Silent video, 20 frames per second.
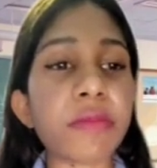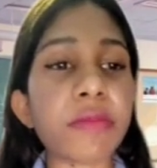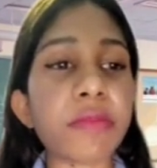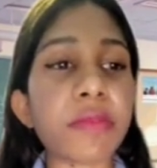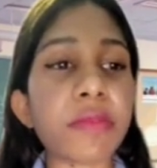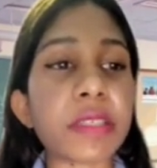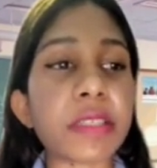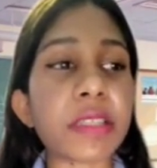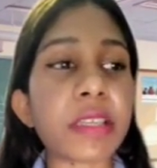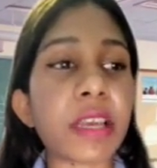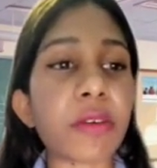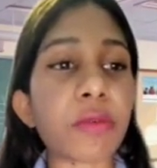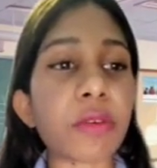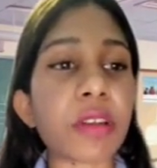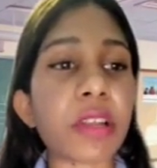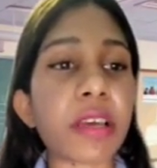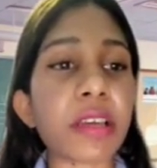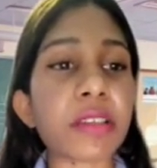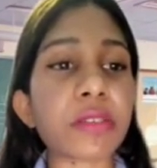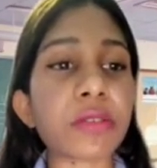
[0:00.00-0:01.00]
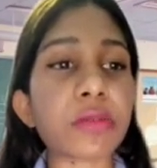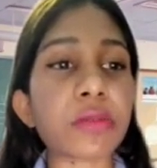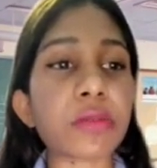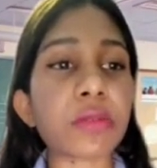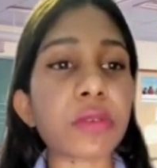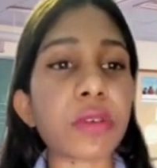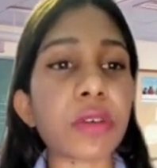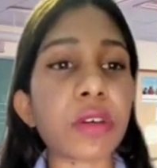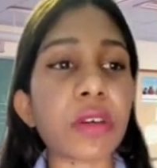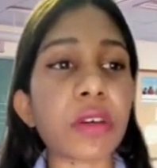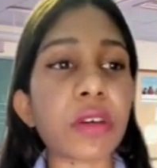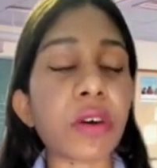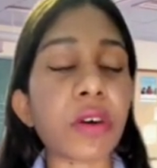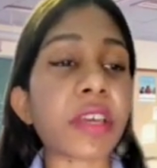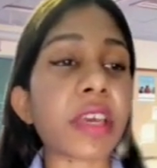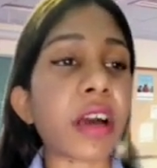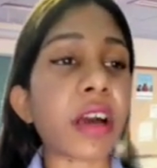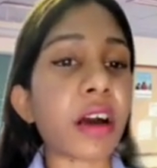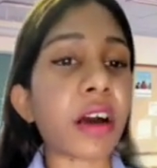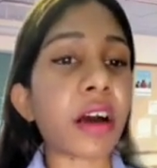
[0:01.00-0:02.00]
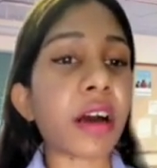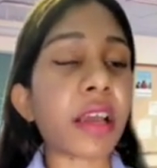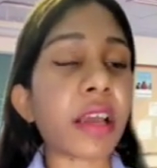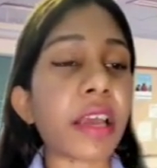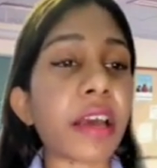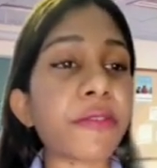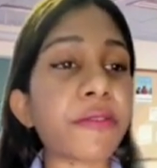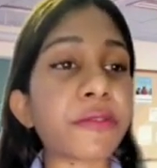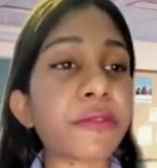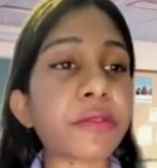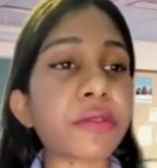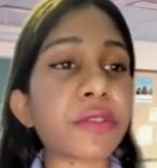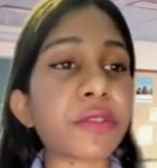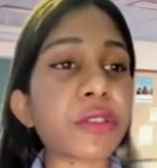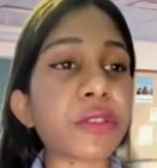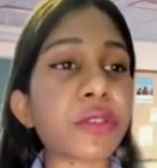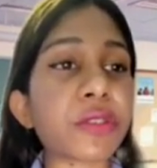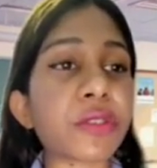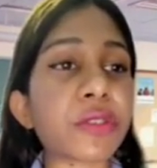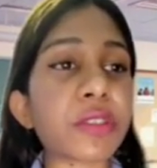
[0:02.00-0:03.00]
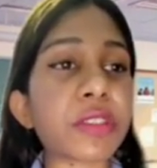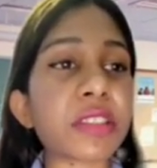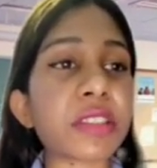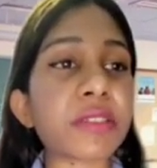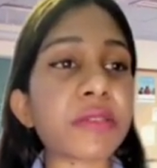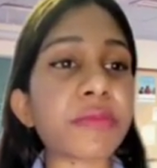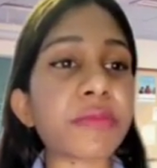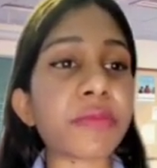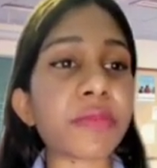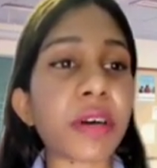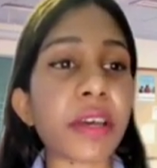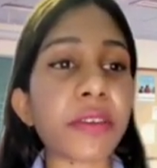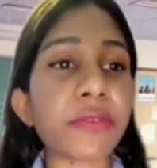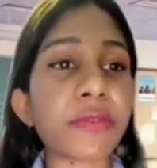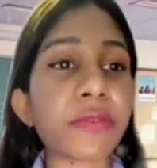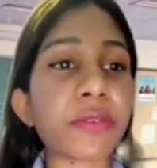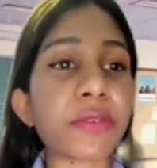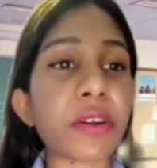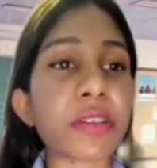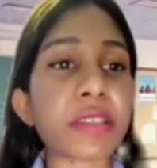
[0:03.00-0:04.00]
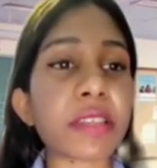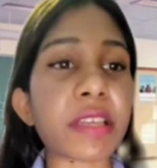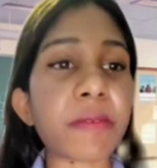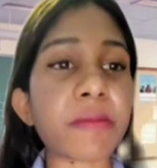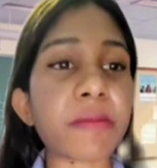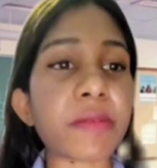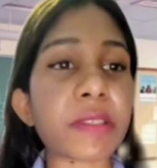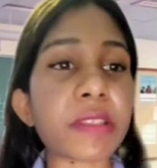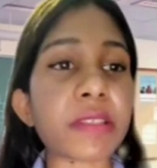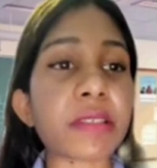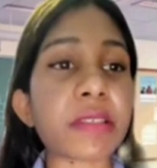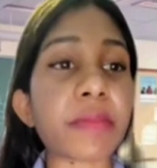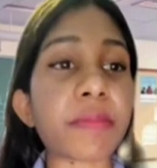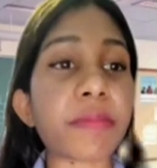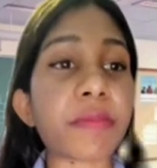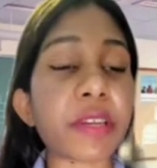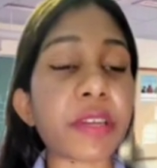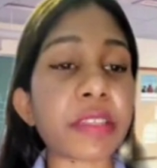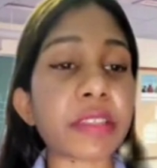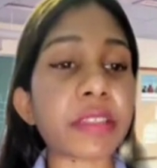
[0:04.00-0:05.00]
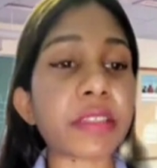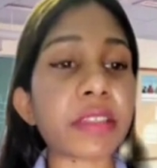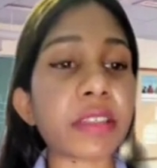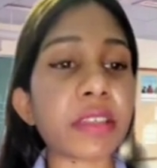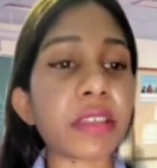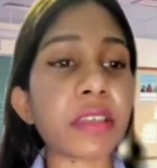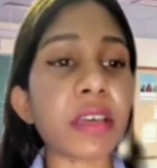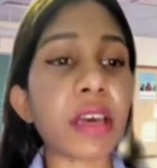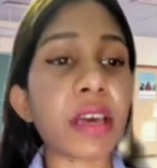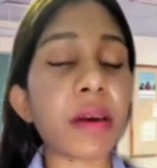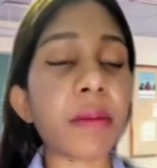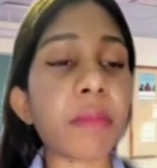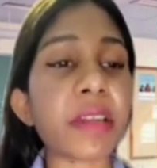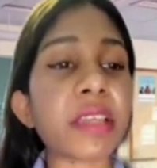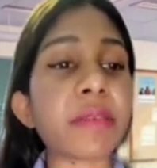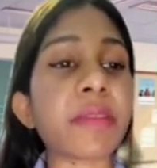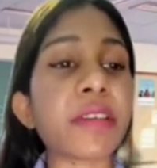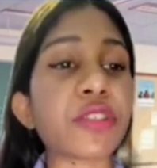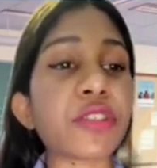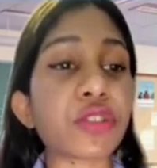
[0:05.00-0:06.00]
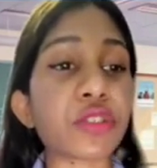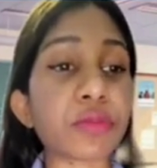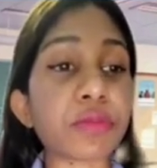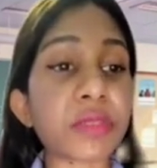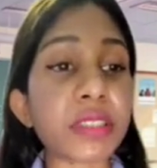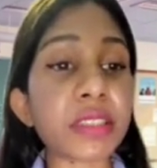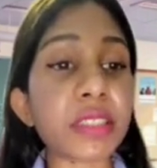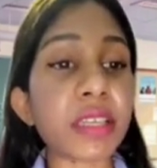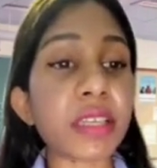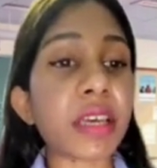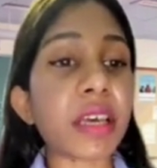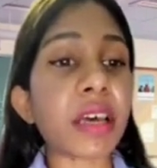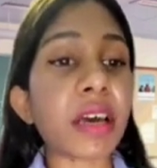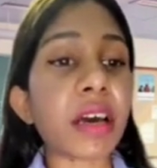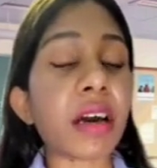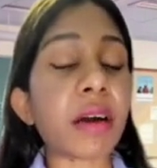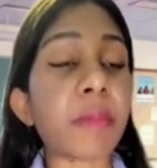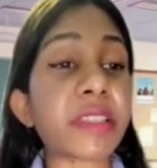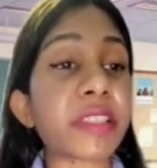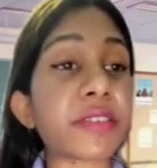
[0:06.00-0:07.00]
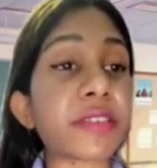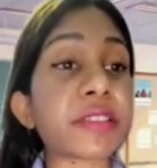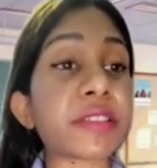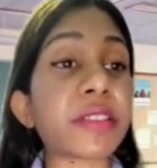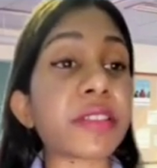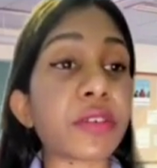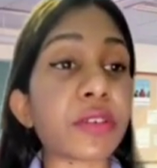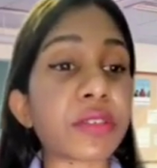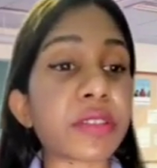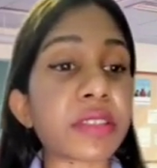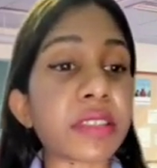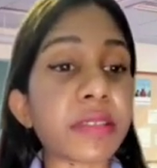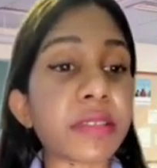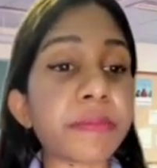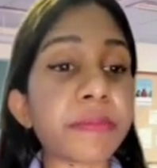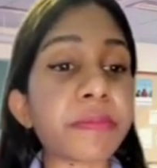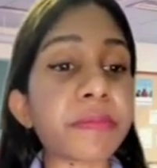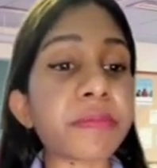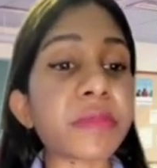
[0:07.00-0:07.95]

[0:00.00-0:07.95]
Firstly, I would like to I have choose 5 concepts, which is separate entity, money measurement, methodology concept,